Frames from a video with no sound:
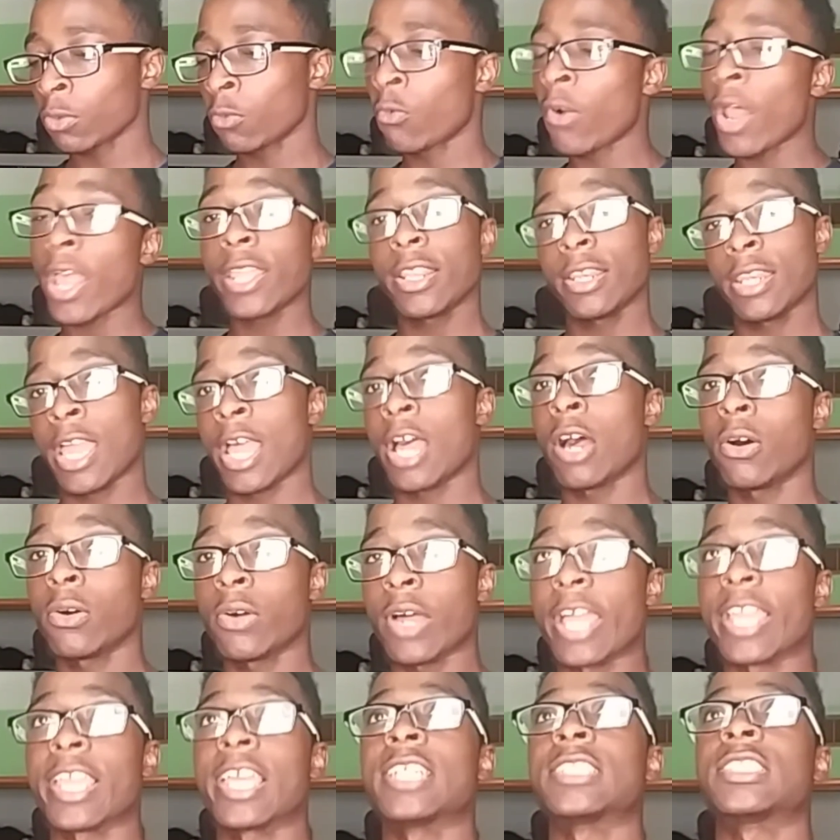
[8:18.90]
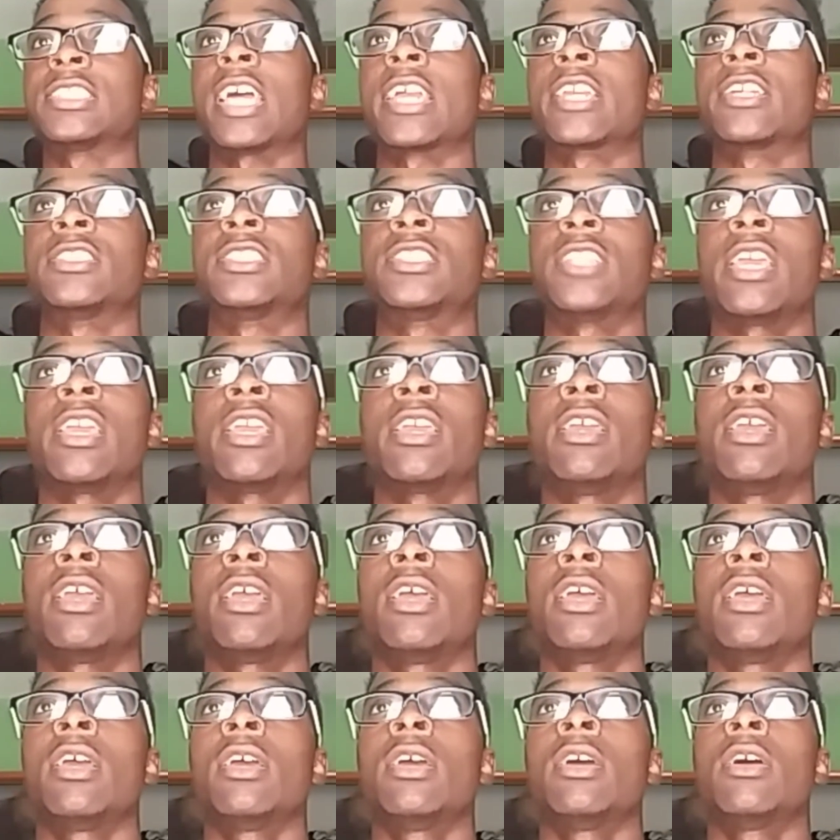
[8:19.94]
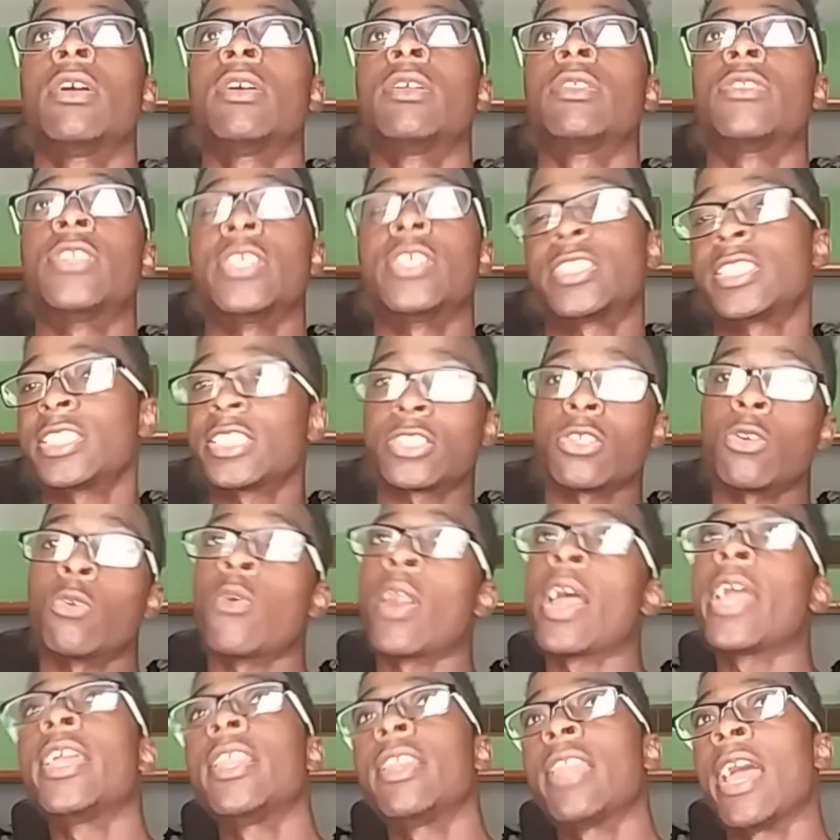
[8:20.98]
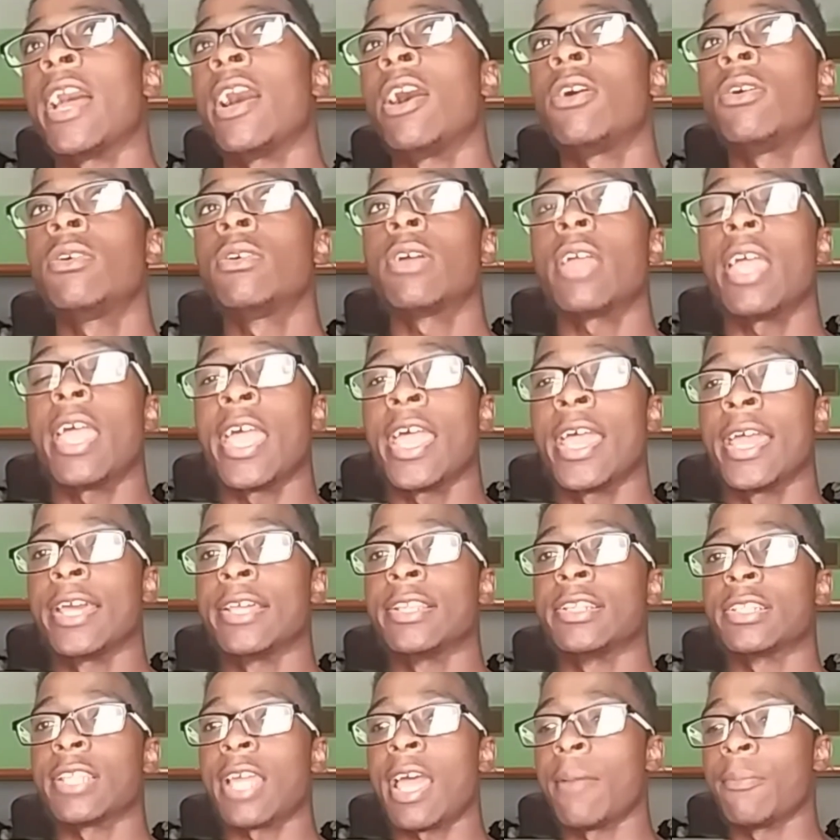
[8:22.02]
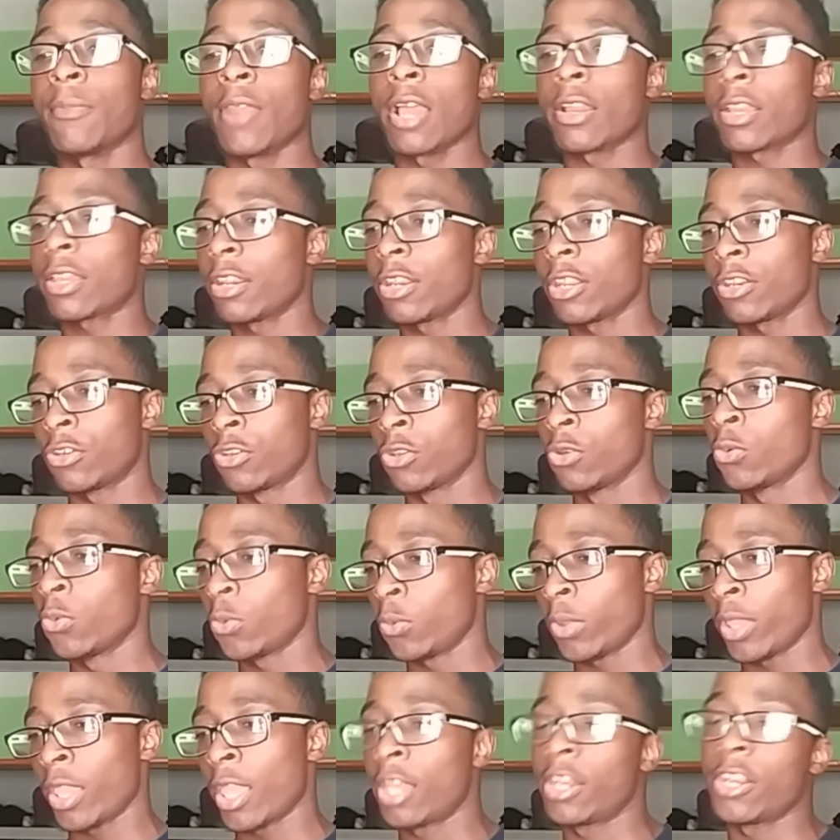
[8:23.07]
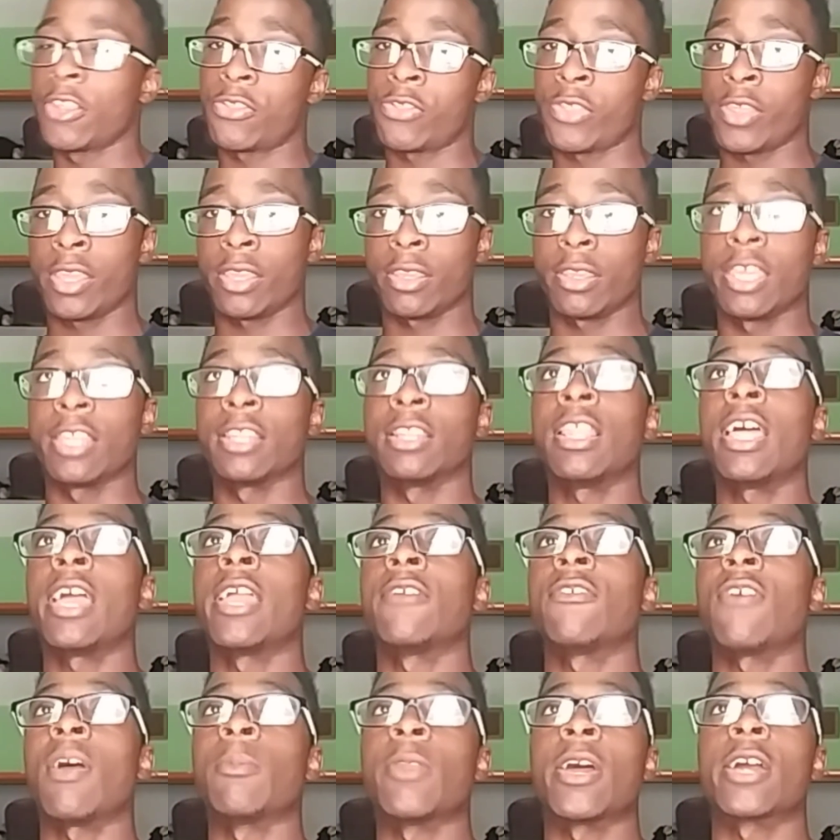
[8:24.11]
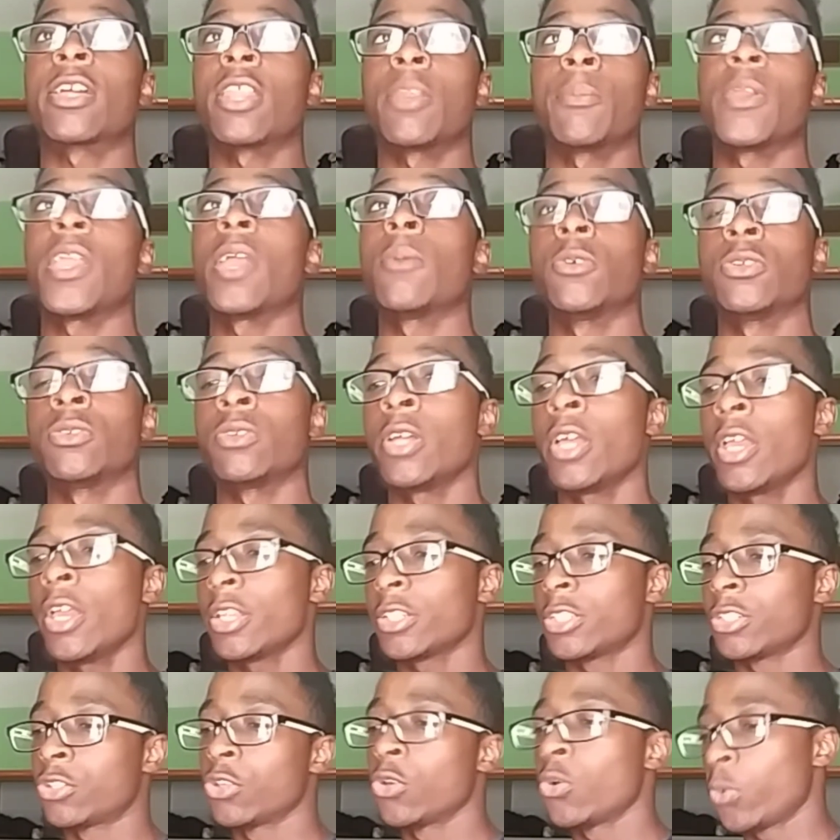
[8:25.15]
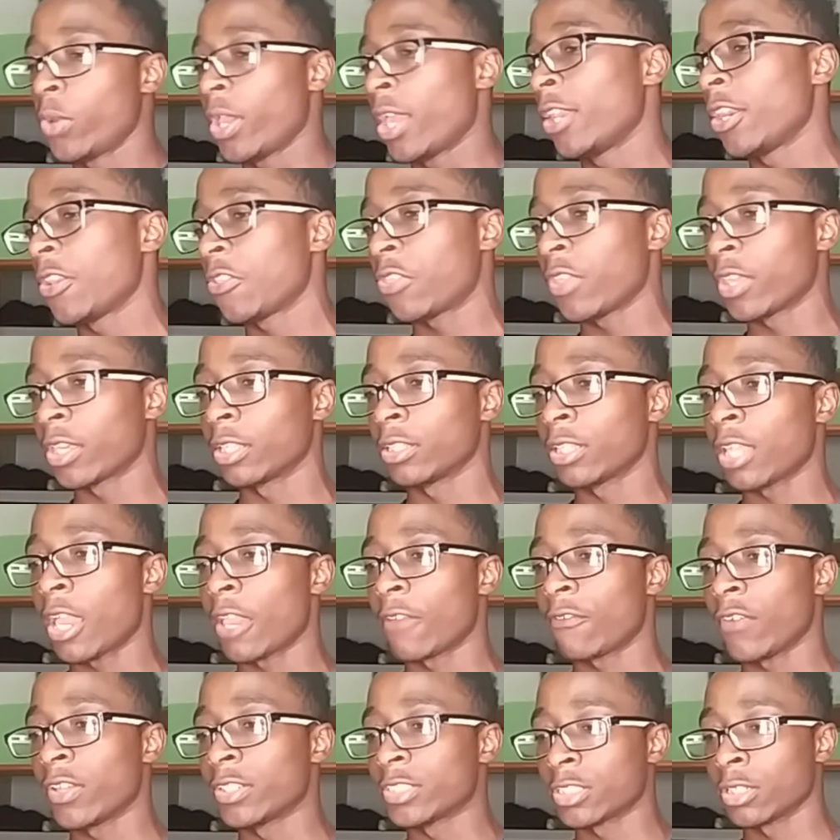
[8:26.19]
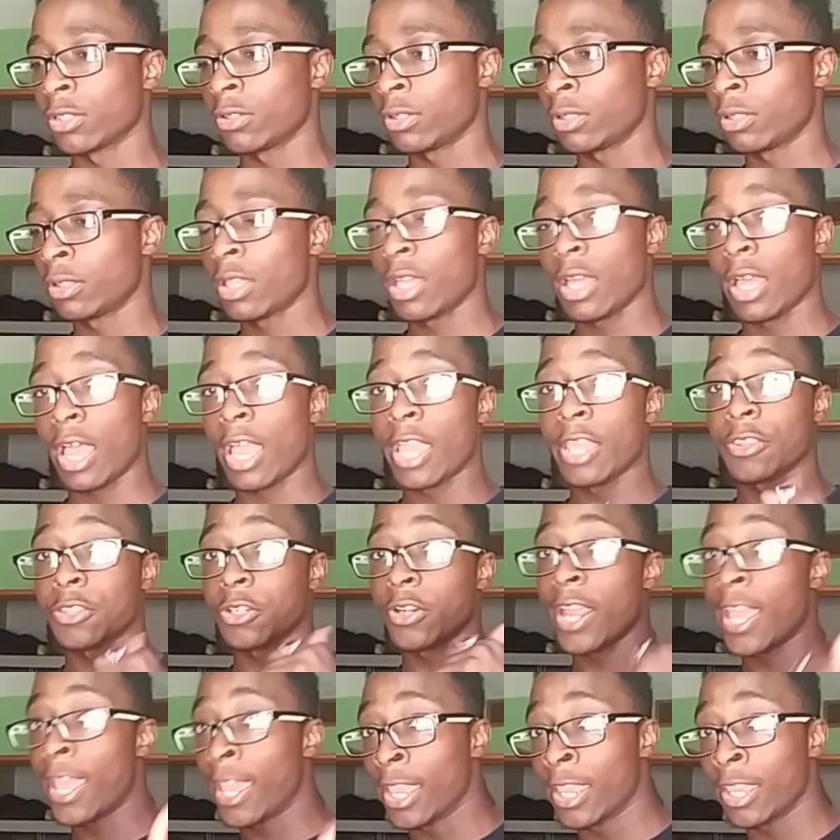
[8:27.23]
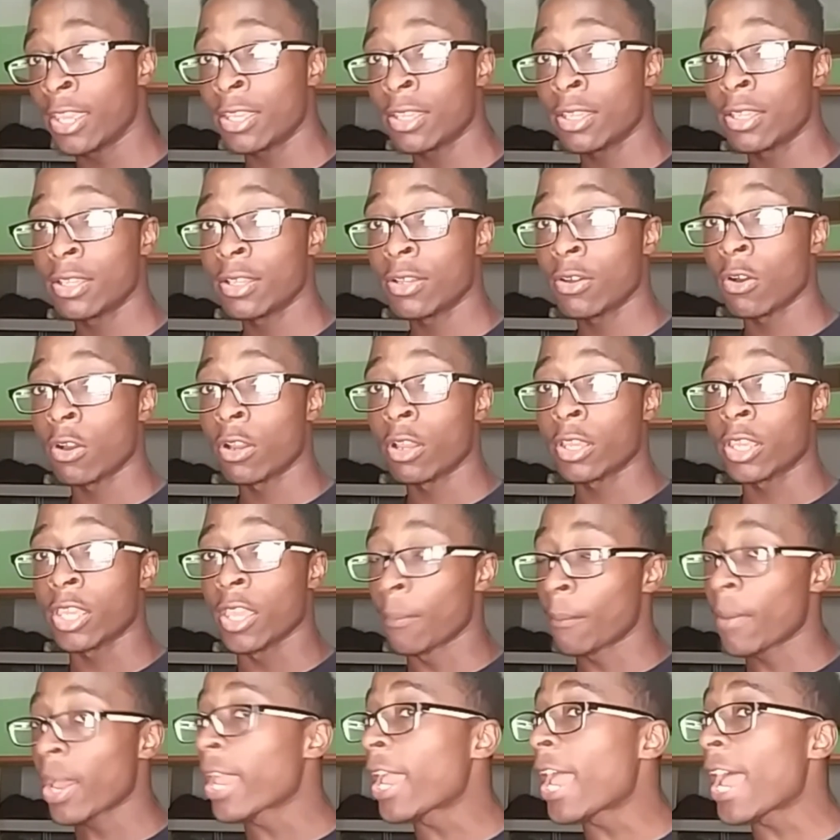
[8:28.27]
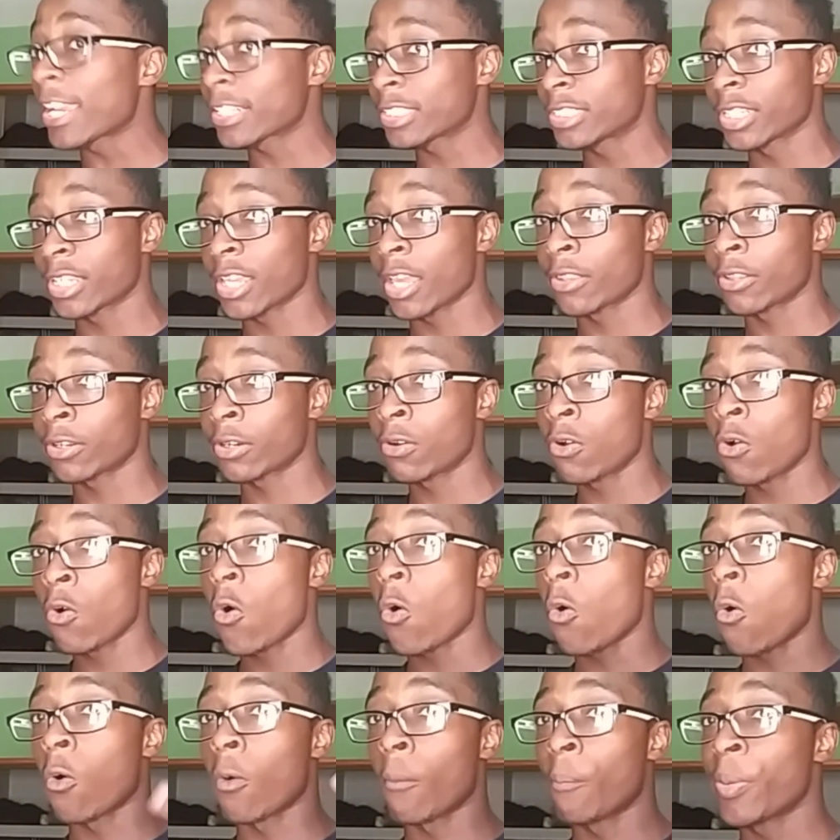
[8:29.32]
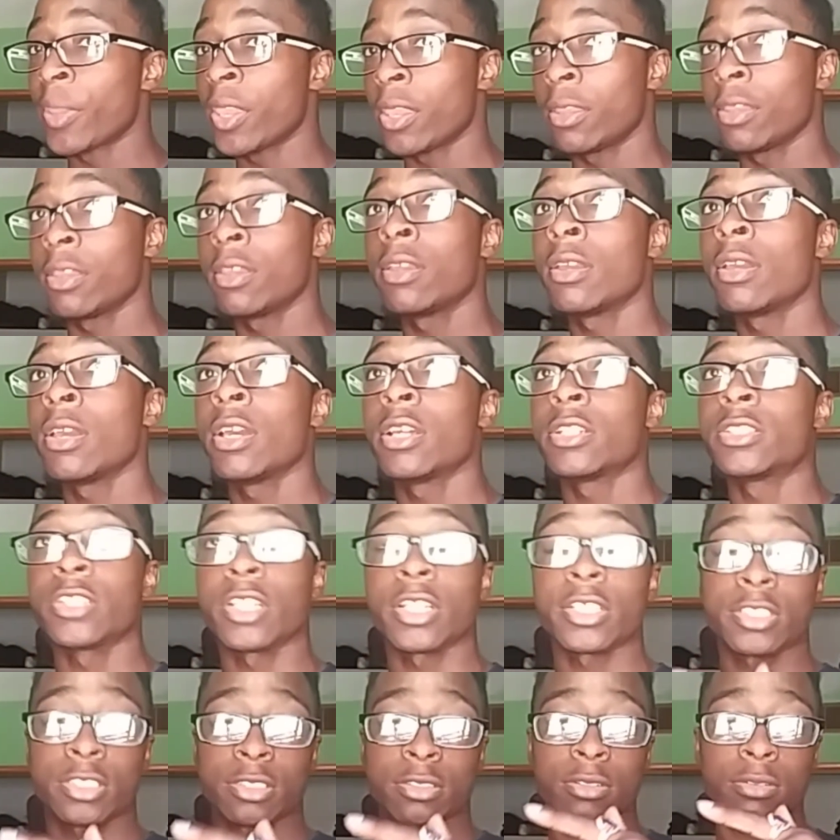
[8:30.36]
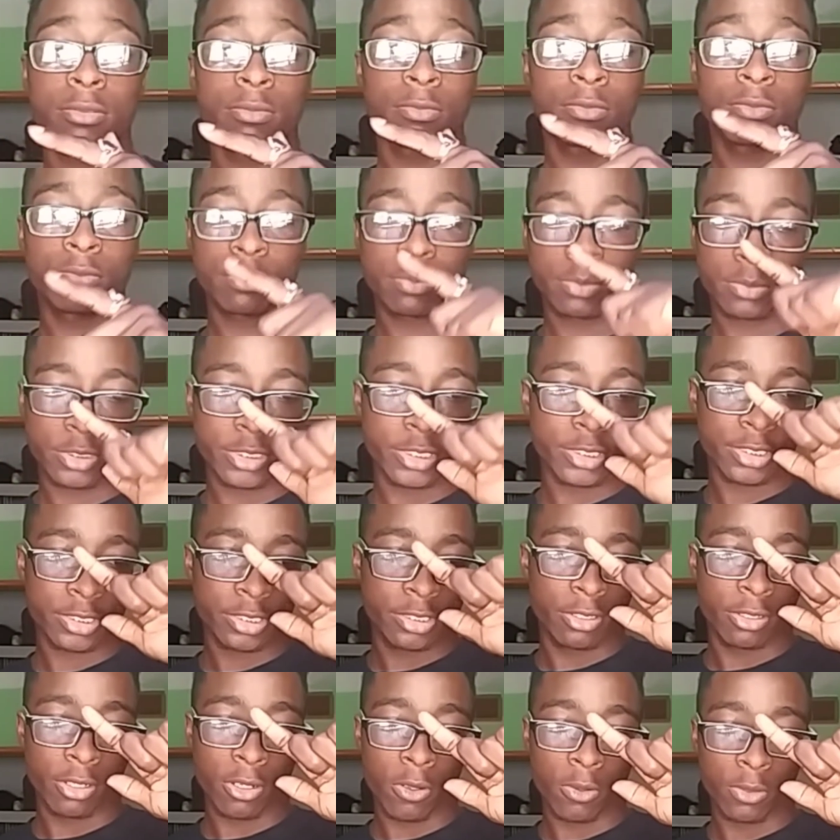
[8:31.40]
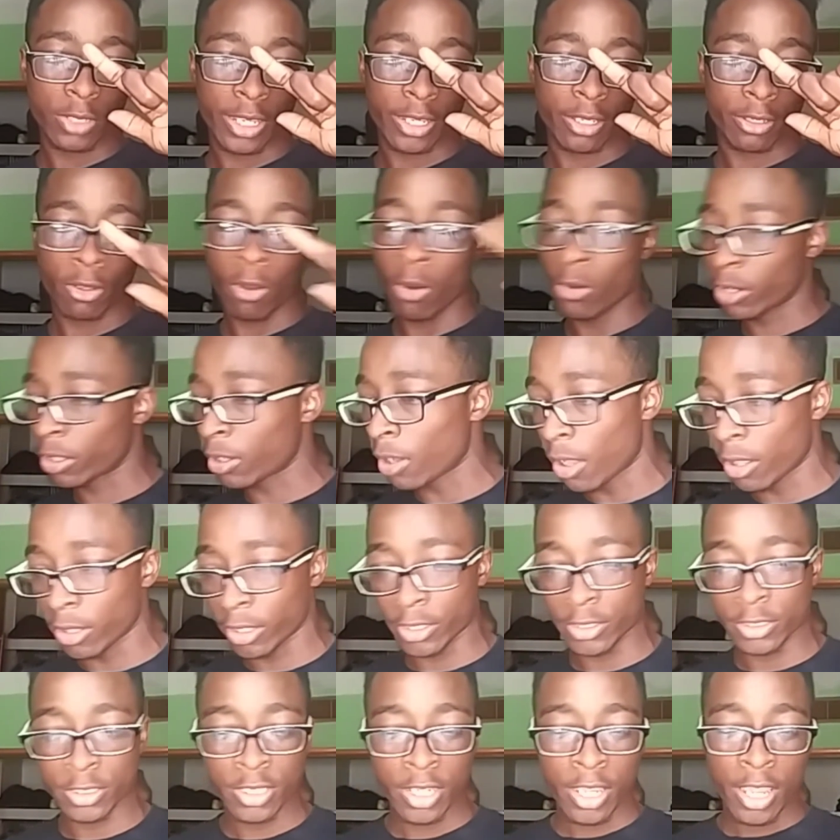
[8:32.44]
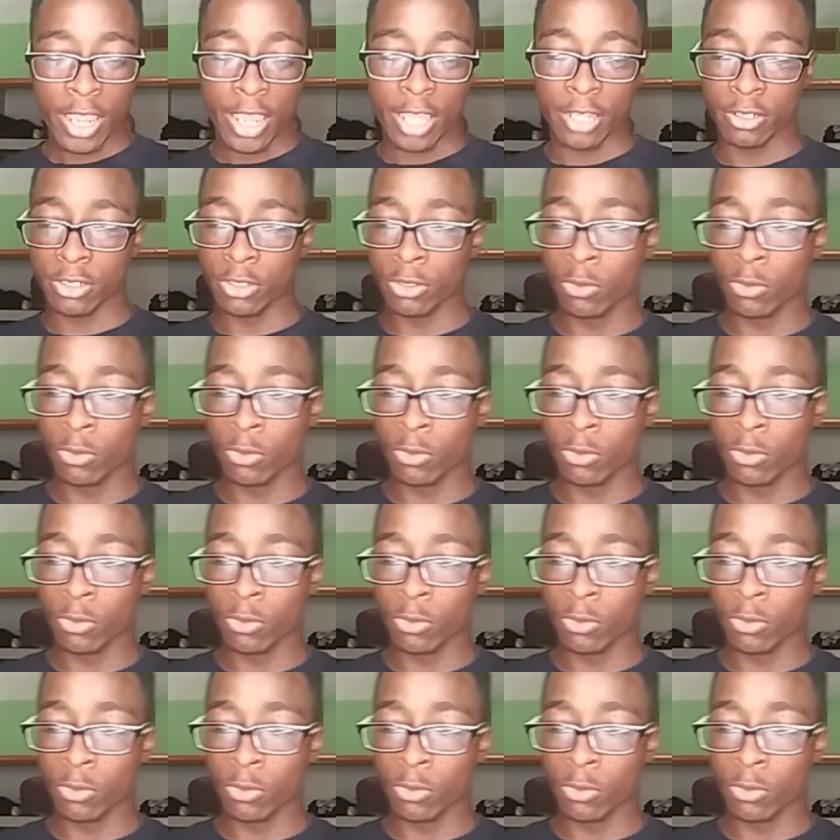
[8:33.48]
right now, I guess I could say this is the right now, and I'm not going to do anything in life. I'm not going to be able to do anything in life until I either A, get my act together, or B, just, you know, like, go to college and